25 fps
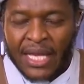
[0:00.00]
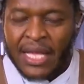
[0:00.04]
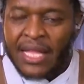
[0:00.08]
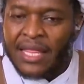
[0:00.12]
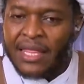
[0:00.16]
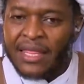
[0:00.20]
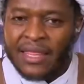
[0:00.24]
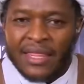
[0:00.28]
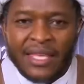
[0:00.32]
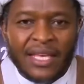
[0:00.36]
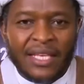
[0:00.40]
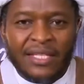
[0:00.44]

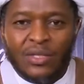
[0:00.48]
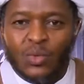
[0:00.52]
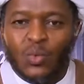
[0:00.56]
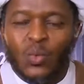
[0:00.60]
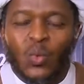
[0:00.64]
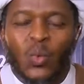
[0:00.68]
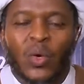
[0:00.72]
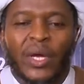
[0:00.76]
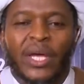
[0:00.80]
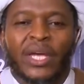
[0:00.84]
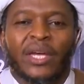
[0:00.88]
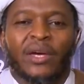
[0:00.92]
This
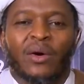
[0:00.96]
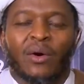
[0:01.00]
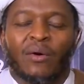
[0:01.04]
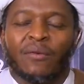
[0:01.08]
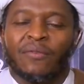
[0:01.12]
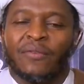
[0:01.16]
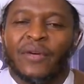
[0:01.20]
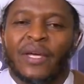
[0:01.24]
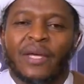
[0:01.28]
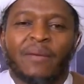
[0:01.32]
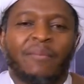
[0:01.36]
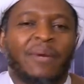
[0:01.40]
way
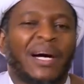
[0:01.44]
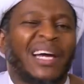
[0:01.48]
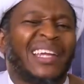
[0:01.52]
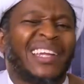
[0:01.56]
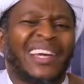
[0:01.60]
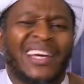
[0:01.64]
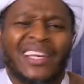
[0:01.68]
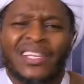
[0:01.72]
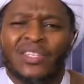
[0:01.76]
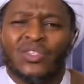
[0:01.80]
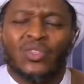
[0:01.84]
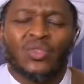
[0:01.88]
of
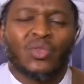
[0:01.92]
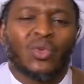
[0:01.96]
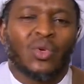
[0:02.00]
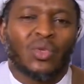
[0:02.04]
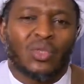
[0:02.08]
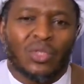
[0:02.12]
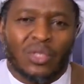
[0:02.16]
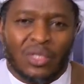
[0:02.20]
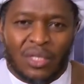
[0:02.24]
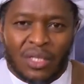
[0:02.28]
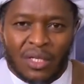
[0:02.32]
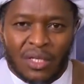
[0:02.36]
ibadah is
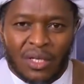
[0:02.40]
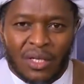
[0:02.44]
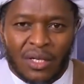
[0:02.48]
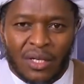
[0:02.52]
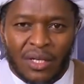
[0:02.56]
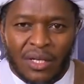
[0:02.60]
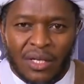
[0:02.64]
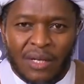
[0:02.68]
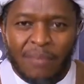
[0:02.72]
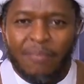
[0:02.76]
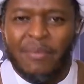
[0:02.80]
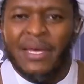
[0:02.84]
not
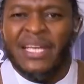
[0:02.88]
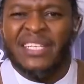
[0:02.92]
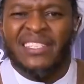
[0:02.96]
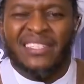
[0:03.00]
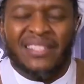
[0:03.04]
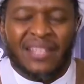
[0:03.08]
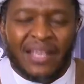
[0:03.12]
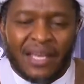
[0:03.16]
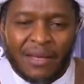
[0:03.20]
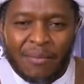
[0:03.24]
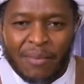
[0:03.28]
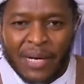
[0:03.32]
the best
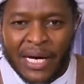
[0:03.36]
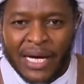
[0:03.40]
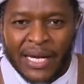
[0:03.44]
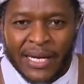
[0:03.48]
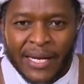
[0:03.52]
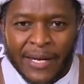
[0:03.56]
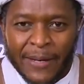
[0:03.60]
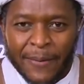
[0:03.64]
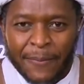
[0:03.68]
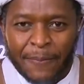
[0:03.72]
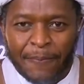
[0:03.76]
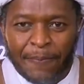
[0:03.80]

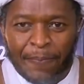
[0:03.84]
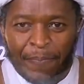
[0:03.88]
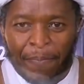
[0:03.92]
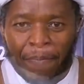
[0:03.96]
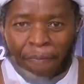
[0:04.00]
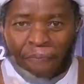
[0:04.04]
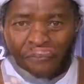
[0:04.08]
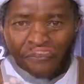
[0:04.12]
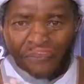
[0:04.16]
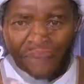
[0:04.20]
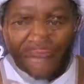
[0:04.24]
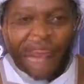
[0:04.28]
ibadah.
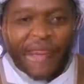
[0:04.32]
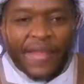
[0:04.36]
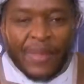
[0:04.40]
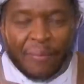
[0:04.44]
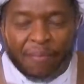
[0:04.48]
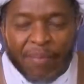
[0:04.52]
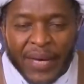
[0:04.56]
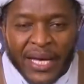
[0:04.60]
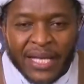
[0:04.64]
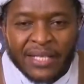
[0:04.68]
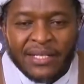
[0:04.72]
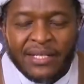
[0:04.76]
The
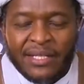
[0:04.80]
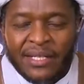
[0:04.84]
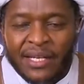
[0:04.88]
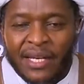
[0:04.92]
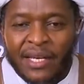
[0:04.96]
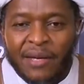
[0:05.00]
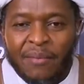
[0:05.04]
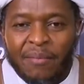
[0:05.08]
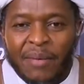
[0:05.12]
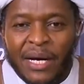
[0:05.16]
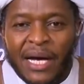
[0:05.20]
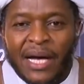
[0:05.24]
best
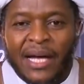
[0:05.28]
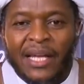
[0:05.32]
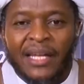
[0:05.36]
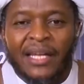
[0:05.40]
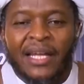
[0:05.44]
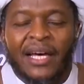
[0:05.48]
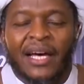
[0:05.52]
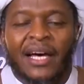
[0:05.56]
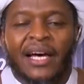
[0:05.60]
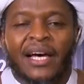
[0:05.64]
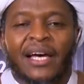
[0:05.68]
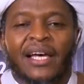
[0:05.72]

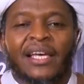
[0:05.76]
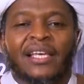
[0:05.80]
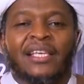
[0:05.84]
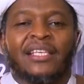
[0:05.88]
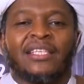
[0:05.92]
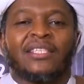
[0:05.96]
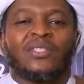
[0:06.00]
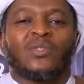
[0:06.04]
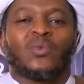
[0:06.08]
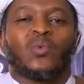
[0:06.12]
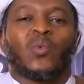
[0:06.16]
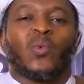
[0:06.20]
ibadah
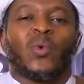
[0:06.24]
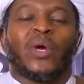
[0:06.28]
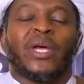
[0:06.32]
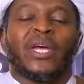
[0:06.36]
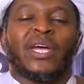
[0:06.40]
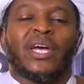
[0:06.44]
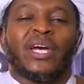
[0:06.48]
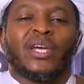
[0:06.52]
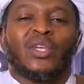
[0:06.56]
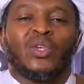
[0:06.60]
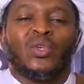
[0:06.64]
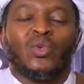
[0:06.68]
is
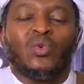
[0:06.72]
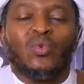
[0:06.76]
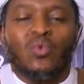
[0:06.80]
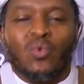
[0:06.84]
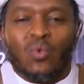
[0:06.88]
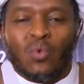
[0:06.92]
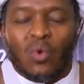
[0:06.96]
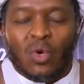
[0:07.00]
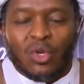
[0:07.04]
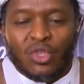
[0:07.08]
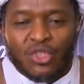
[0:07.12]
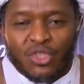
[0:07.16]
where you
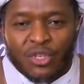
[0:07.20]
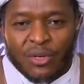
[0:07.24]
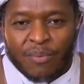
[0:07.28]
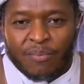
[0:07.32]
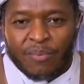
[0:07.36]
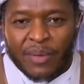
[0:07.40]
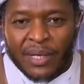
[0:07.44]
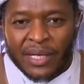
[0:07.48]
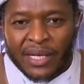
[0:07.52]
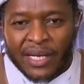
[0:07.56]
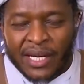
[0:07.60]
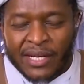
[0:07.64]

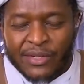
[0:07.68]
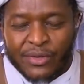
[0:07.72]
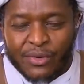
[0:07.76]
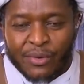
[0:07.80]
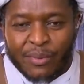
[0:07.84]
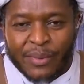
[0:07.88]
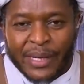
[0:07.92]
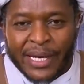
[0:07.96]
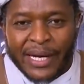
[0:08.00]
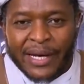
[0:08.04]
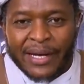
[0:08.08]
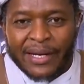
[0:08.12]
worship Allah
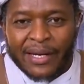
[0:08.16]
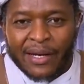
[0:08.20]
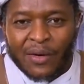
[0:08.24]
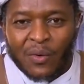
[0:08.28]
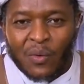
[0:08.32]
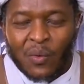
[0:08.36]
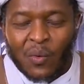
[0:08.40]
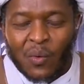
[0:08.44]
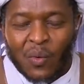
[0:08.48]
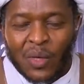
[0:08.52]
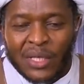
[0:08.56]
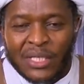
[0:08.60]
subhanahu
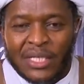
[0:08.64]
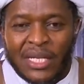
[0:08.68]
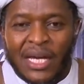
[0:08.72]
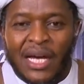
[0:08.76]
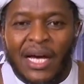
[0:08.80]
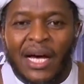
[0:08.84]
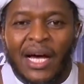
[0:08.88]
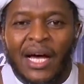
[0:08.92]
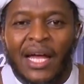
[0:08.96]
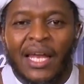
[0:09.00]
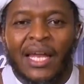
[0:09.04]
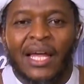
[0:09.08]
wa
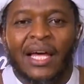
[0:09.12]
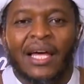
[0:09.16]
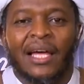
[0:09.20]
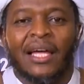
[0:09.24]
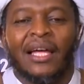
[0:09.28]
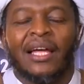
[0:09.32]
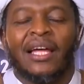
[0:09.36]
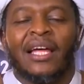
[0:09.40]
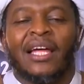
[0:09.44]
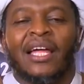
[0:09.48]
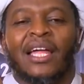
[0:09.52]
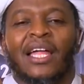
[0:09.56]
ta'ala,
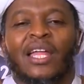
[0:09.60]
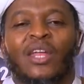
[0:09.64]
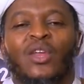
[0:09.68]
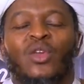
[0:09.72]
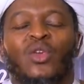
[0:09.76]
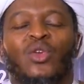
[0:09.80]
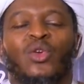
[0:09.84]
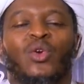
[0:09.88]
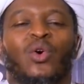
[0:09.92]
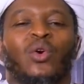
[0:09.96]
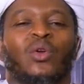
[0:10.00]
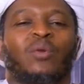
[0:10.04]

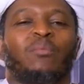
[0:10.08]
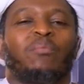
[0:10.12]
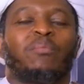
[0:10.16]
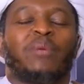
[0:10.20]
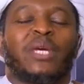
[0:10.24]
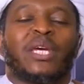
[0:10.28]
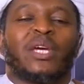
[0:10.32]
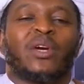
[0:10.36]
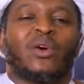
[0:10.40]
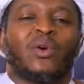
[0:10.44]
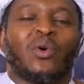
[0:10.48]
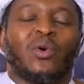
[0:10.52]
not
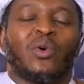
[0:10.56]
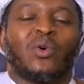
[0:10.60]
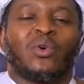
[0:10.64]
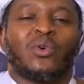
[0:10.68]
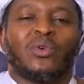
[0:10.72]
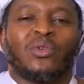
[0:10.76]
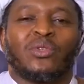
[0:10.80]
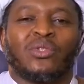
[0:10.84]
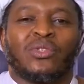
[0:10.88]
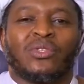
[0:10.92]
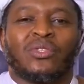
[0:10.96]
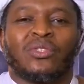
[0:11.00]

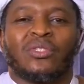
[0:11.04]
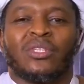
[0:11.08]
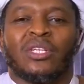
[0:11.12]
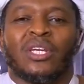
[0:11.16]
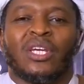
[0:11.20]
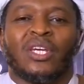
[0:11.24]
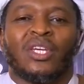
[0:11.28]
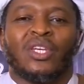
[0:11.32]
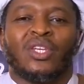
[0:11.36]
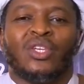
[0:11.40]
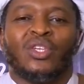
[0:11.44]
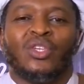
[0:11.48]
because
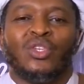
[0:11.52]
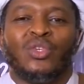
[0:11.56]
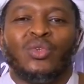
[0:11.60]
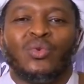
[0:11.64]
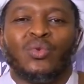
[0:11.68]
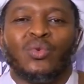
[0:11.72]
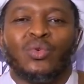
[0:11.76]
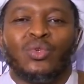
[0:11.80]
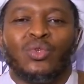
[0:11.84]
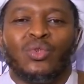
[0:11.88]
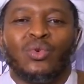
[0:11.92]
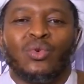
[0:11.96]

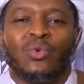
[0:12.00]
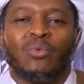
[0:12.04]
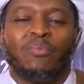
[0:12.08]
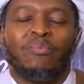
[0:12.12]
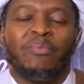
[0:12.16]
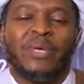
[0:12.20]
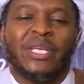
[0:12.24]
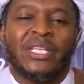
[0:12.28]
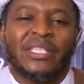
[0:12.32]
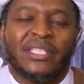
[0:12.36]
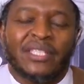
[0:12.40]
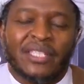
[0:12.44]
you do
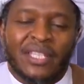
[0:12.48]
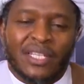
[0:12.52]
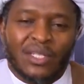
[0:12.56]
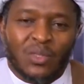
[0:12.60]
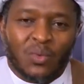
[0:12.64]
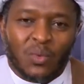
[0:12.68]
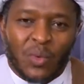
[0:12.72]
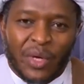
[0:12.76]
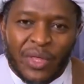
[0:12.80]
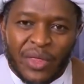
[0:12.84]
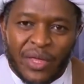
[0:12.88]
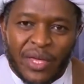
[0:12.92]

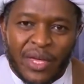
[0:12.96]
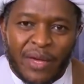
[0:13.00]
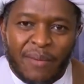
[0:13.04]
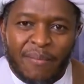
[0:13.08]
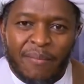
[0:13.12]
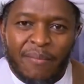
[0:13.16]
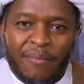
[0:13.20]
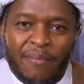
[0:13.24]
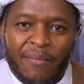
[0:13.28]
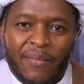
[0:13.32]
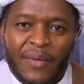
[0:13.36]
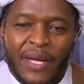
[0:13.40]
business with
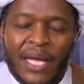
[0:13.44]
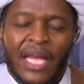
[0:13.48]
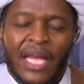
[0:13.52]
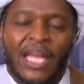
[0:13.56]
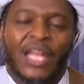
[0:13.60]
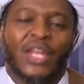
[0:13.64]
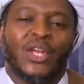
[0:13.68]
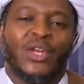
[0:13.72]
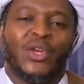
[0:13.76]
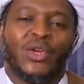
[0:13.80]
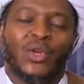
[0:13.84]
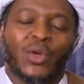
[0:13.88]
Him,
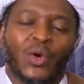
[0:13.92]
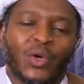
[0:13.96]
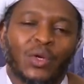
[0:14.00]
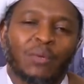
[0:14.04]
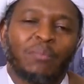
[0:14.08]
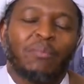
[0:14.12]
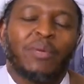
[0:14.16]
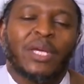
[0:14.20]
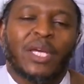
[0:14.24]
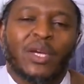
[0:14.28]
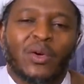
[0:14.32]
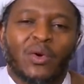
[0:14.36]

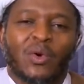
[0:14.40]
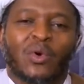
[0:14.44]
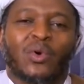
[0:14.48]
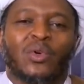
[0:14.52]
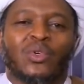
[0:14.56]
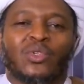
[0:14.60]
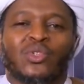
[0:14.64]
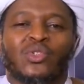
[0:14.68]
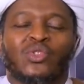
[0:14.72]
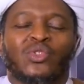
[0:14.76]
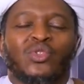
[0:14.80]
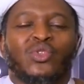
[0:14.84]
not
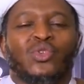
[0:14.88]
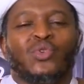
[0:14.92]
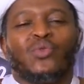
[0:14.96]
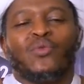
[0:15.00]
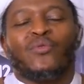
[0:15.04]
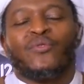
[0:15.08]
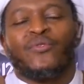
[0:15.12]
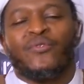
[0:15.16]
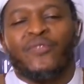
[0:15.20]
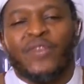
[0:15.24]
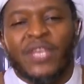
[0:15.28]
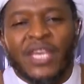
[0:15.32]
because you
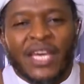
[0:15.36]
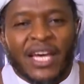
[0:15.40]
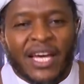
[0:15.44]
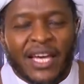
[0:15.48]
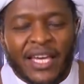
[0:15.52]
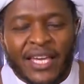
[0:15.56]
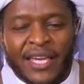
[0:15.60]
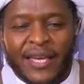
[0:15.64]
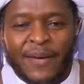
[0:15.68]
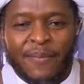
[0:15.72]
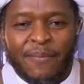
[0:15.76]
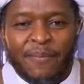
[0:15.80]
fear
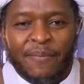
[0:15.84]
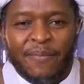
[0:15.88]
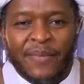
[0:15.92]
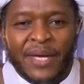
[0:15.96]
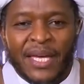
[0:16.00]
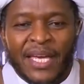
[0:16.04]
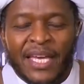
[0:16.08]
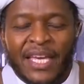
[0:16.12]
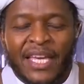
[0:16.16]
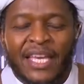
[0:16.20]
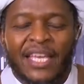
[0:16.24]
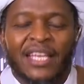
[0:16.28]
Him.
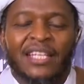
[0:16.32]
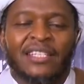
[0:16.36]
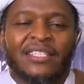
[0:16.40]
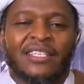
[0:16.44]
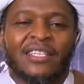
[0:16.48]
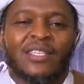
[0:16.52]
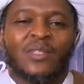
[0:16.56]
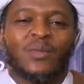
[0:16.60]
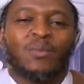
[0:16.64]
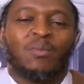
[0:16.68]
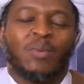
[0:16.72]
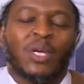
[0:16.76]
It
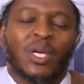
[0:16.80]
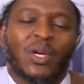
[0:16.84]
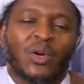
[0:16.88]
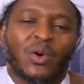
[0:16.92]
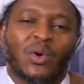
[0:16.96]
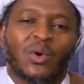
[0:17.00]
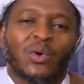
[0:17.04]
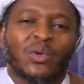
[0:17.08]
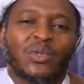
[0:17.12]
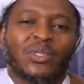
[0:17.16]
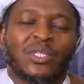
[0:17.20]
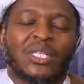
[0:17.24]
is
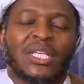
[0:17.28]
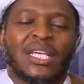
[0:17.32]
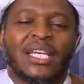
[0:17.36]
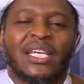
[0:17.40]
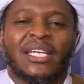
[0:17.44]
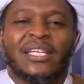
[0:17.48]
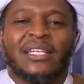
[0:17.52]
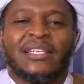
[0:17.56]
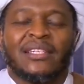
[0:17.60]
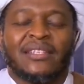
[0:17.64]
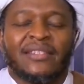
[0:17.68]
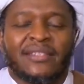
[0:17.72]
because
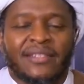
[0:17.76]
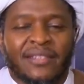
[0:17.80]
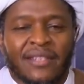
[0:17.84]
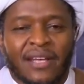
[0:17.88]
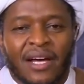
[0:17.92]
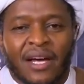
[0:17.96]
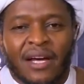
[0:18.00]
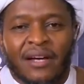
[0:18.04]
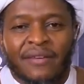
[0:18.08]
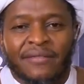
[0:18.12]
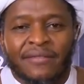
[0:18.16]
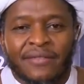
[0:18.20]
He
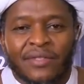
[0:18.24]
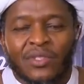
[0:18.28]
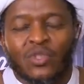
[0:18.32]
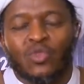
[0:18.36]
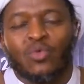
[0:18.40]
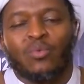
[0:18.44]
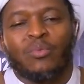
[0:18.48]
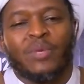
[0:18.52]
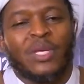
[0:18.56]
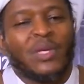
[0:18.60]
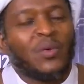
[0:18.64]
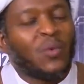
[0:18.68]
deserves
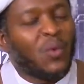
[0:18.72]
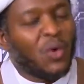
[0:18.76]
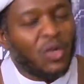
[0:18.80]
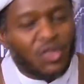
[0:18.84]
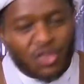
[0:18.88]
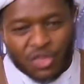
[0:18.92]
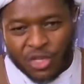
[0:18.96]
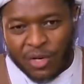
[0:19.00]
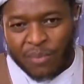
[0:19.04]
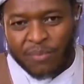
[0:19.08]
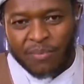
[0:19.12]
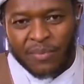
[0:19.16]
to be
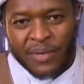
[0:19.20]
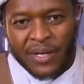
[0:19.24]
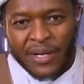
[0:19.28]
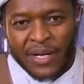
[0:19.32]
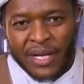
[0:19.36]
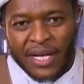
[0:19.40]
worshipped.